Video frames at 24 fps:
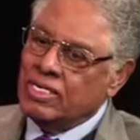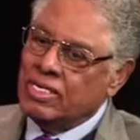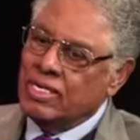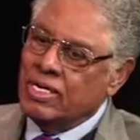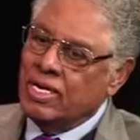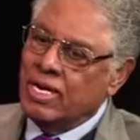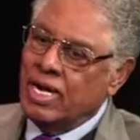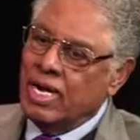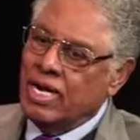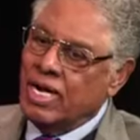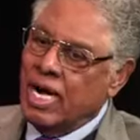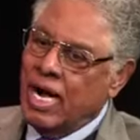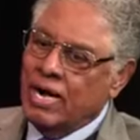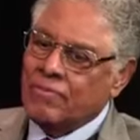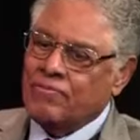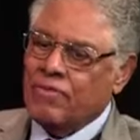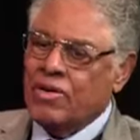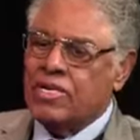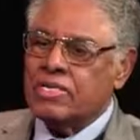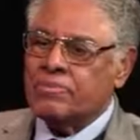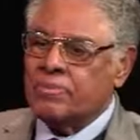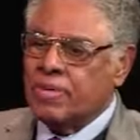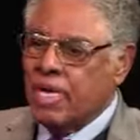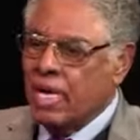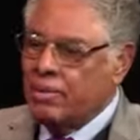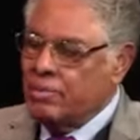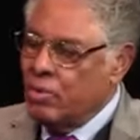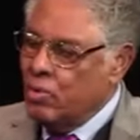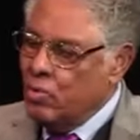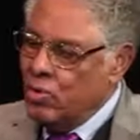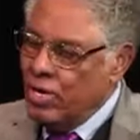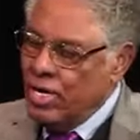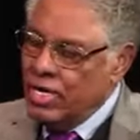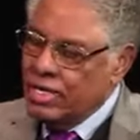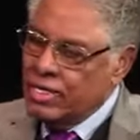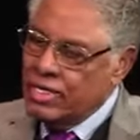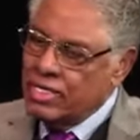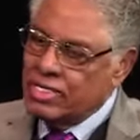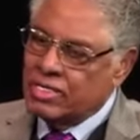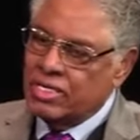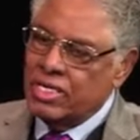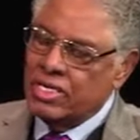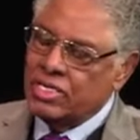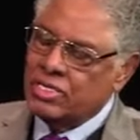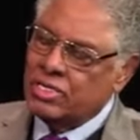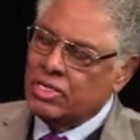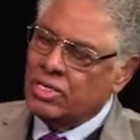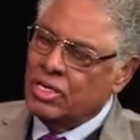I first became aware of this
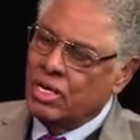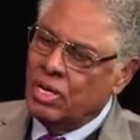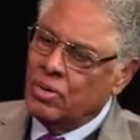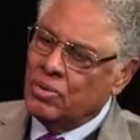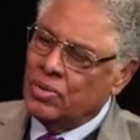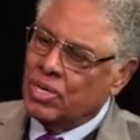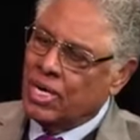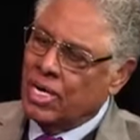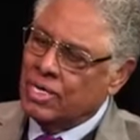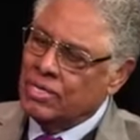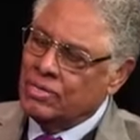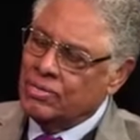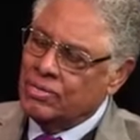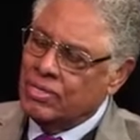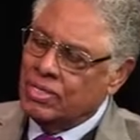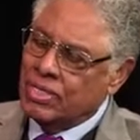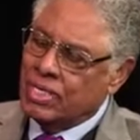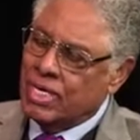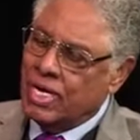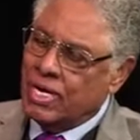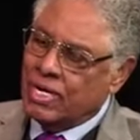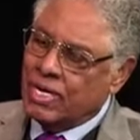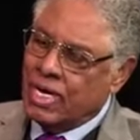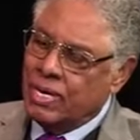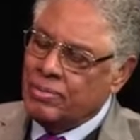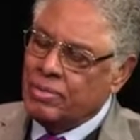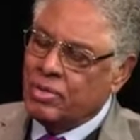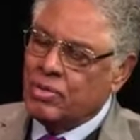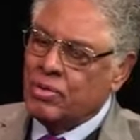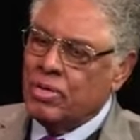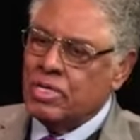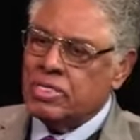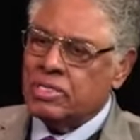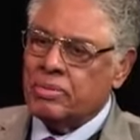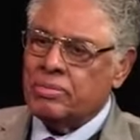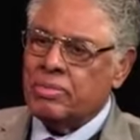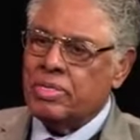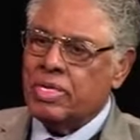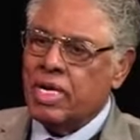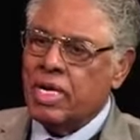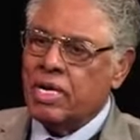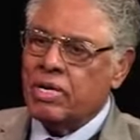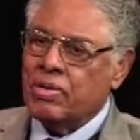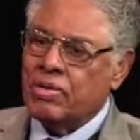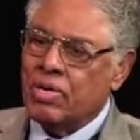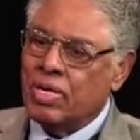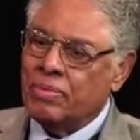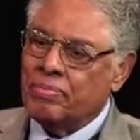years ago when I came across some
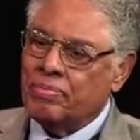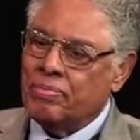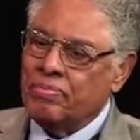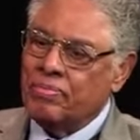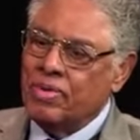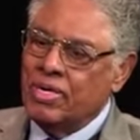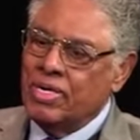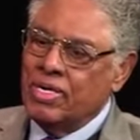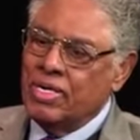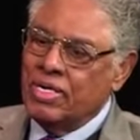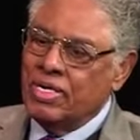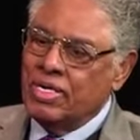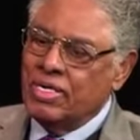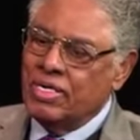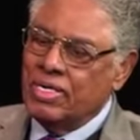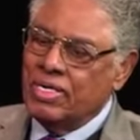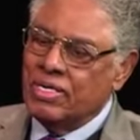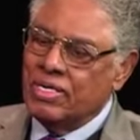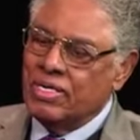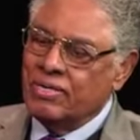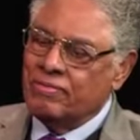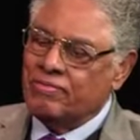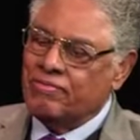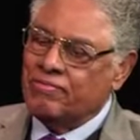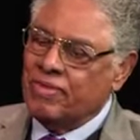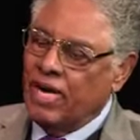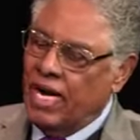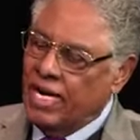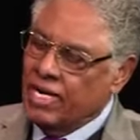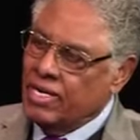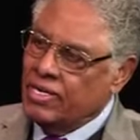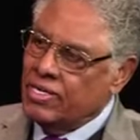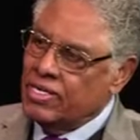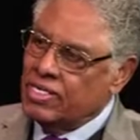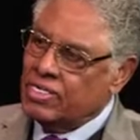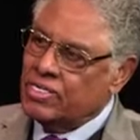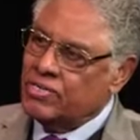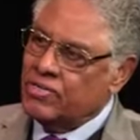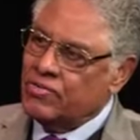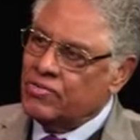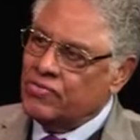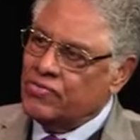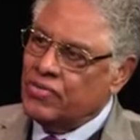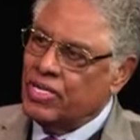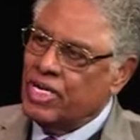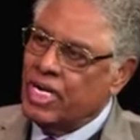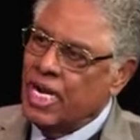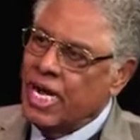data on the finalists
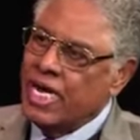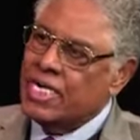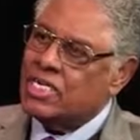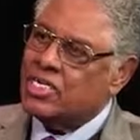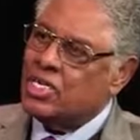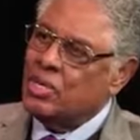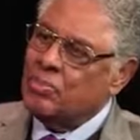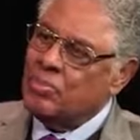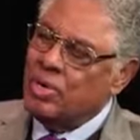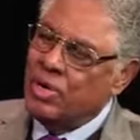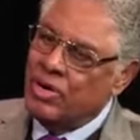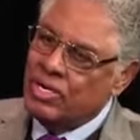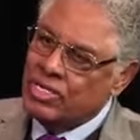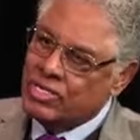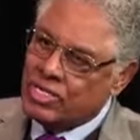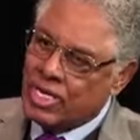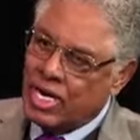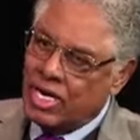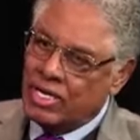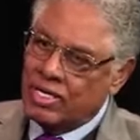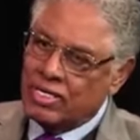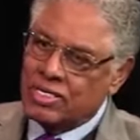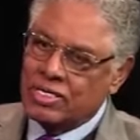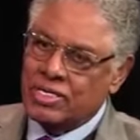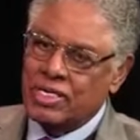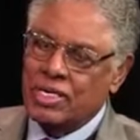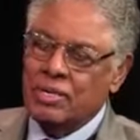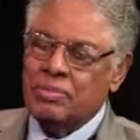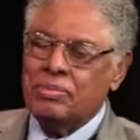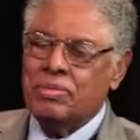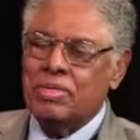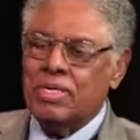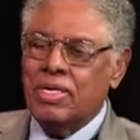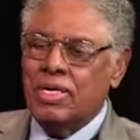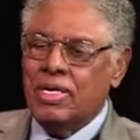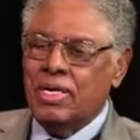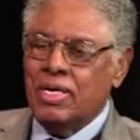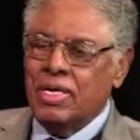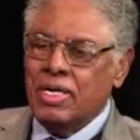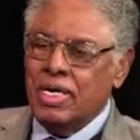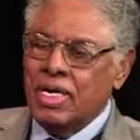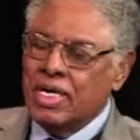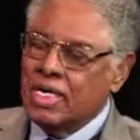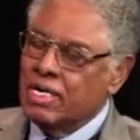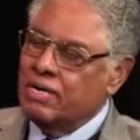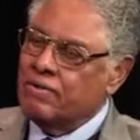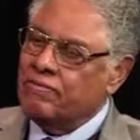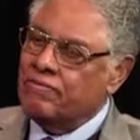for the National Merit Scholarships.
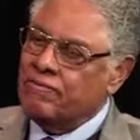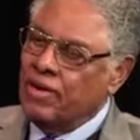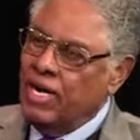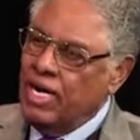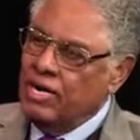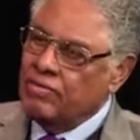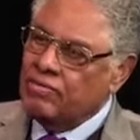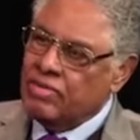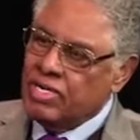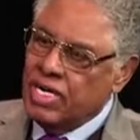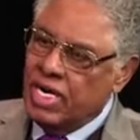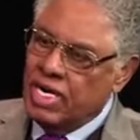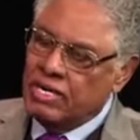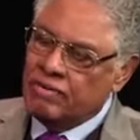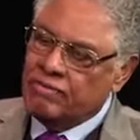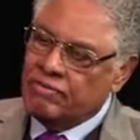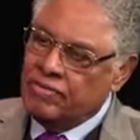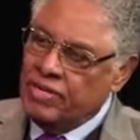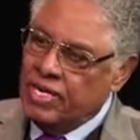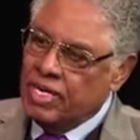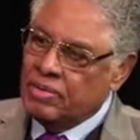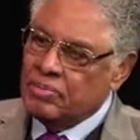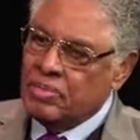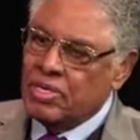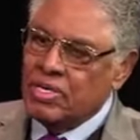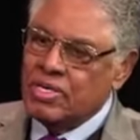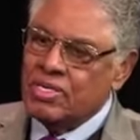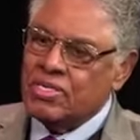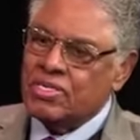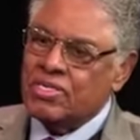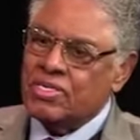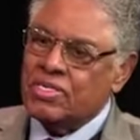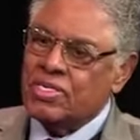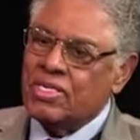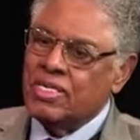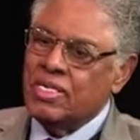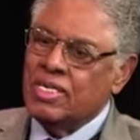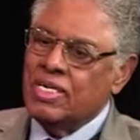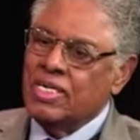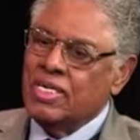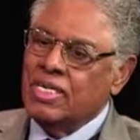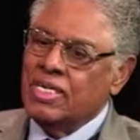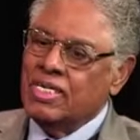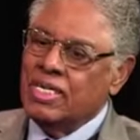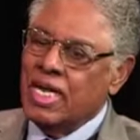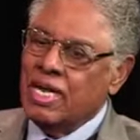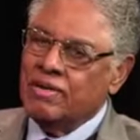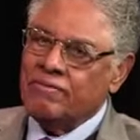And in 5-child families,
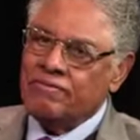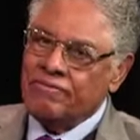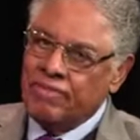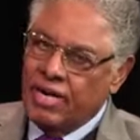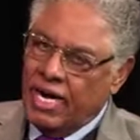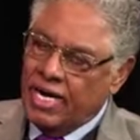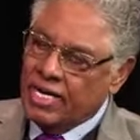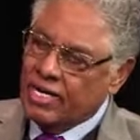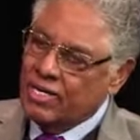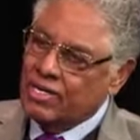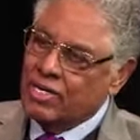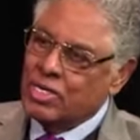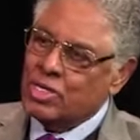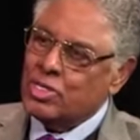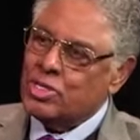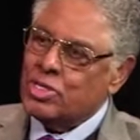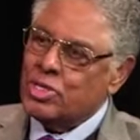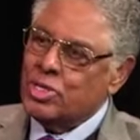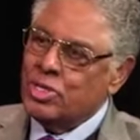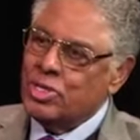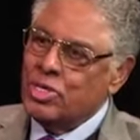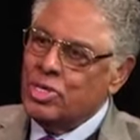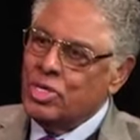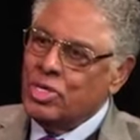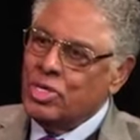that finalist